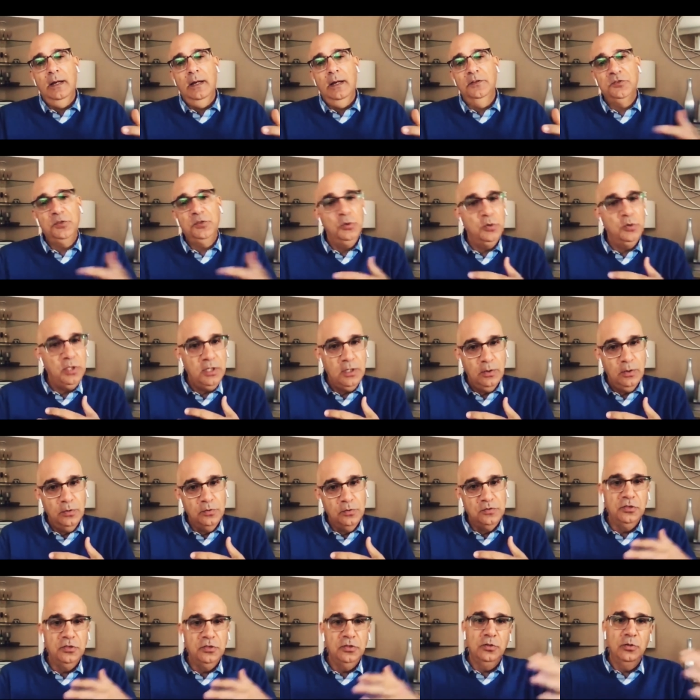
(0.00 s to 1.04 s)

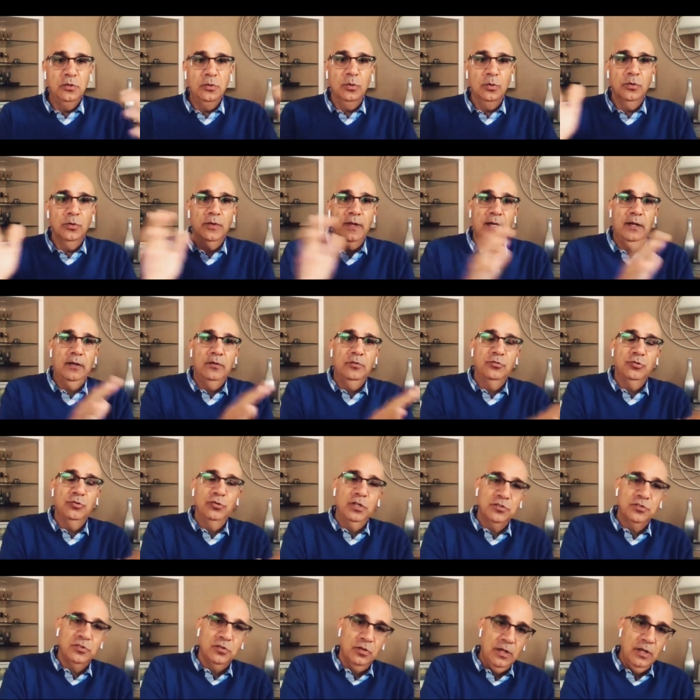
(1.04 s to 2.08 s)
studios do or than
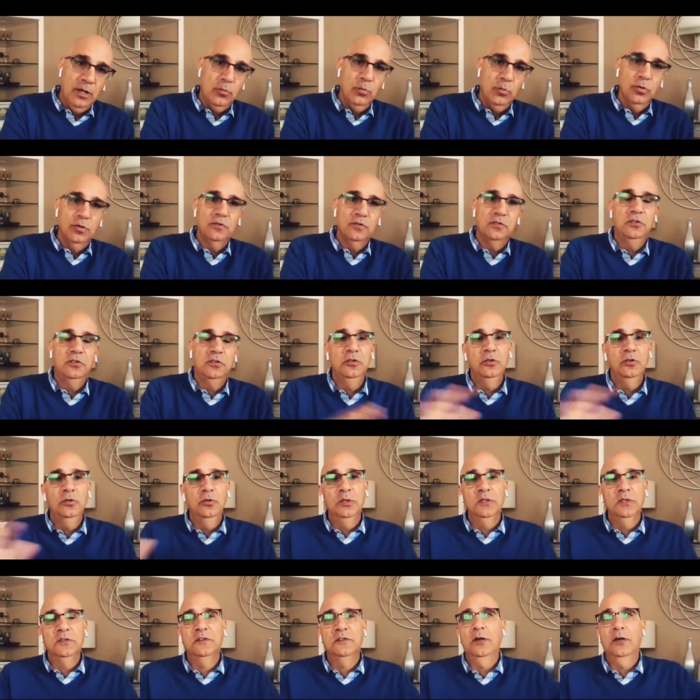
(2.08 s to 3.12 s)
traditional networks do,
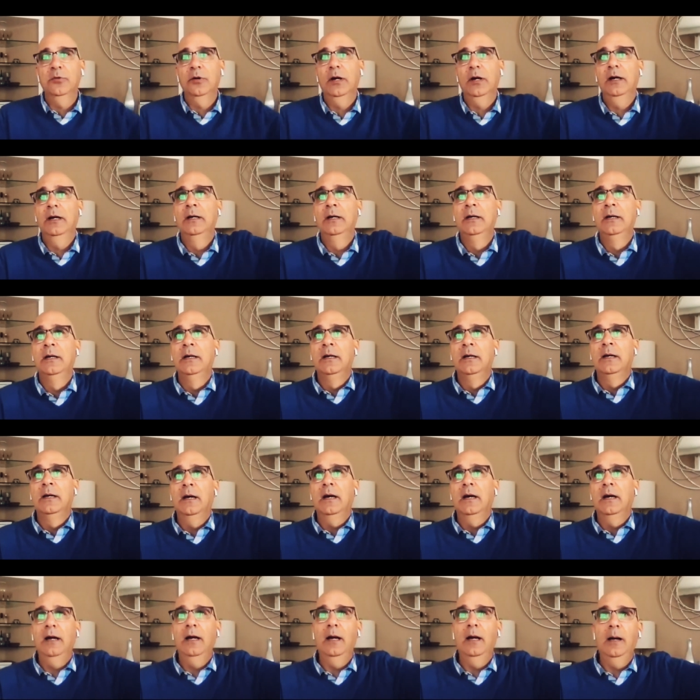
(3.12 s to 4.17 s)
et cetera?
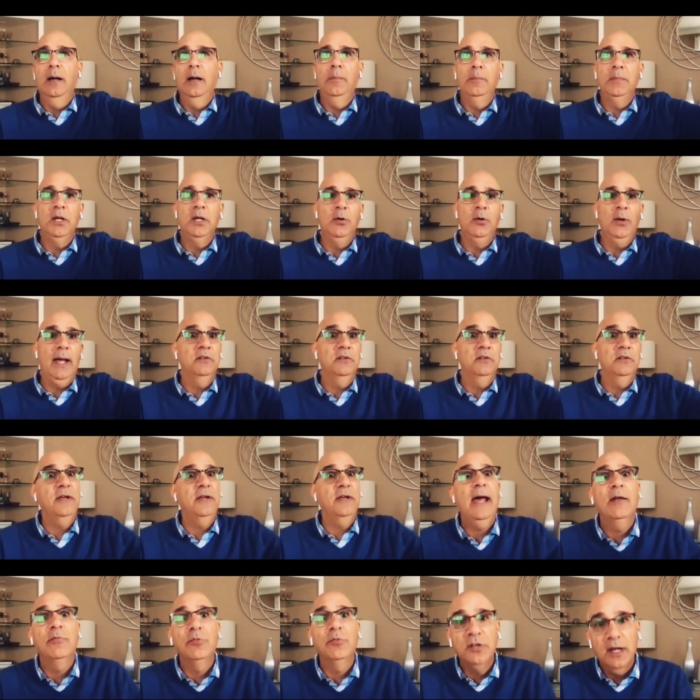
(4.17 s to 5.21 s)
How does the
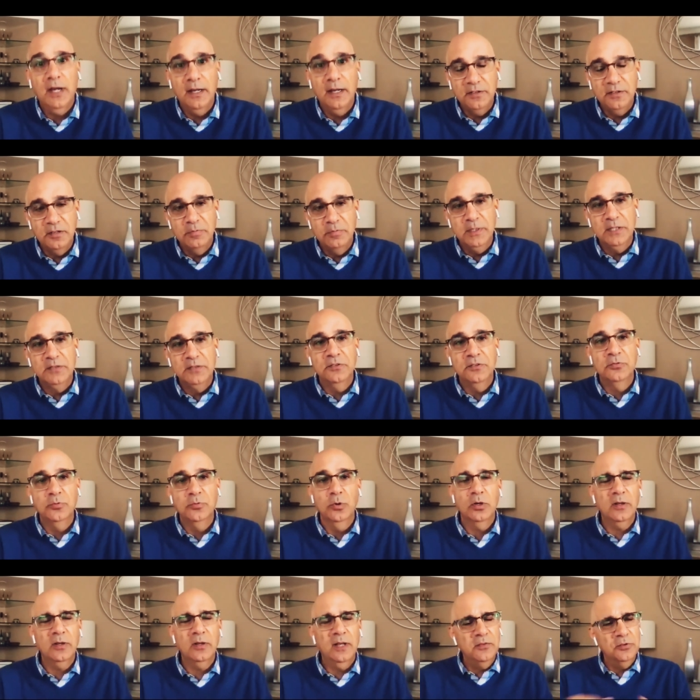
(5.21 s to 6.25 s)
advertising business
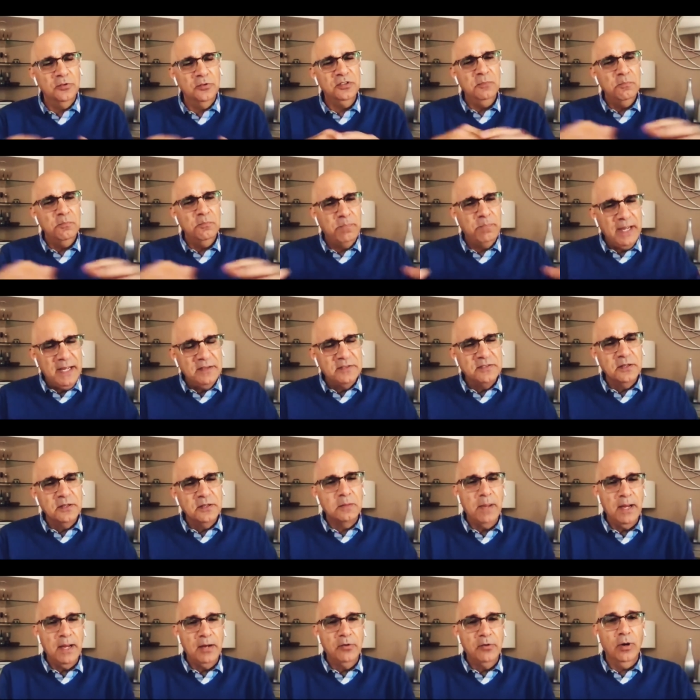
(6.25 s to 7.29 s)
work? Like, there's some
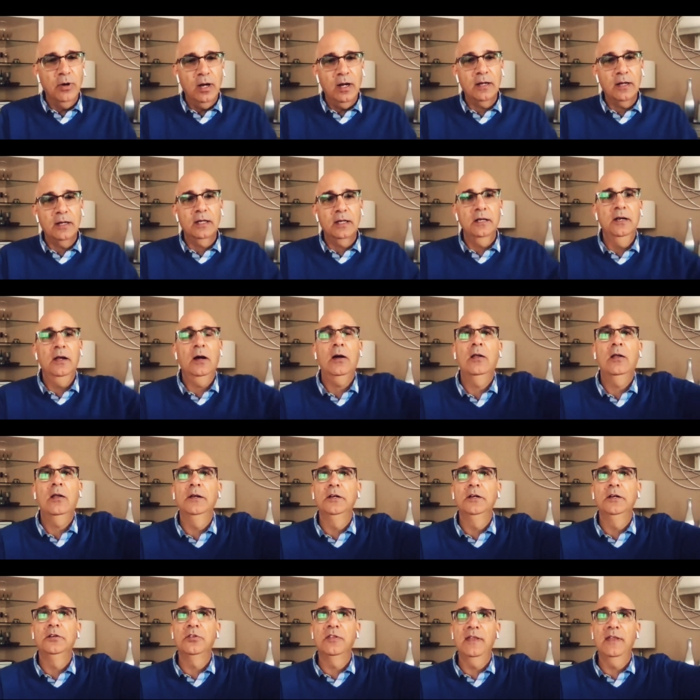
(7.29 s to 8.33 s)
basic bedrock
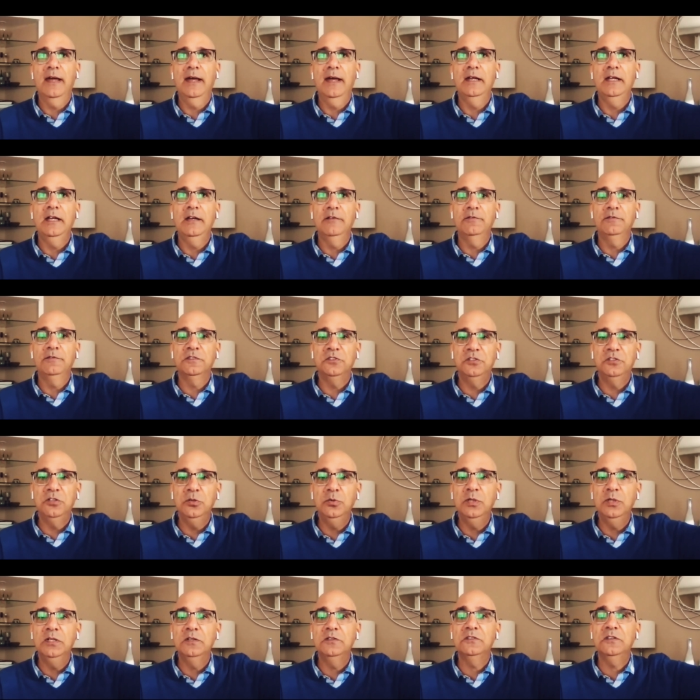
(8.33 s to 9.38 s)
knowledge that if
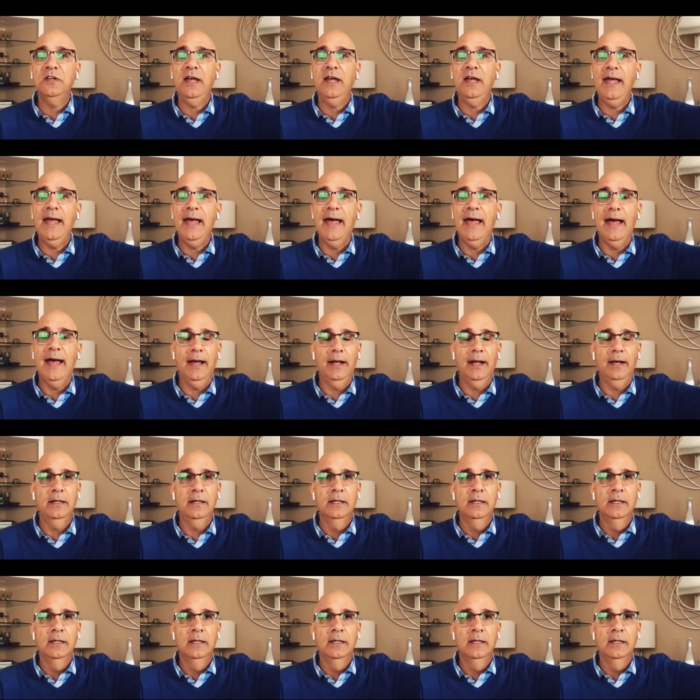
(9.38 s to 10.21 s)
students had,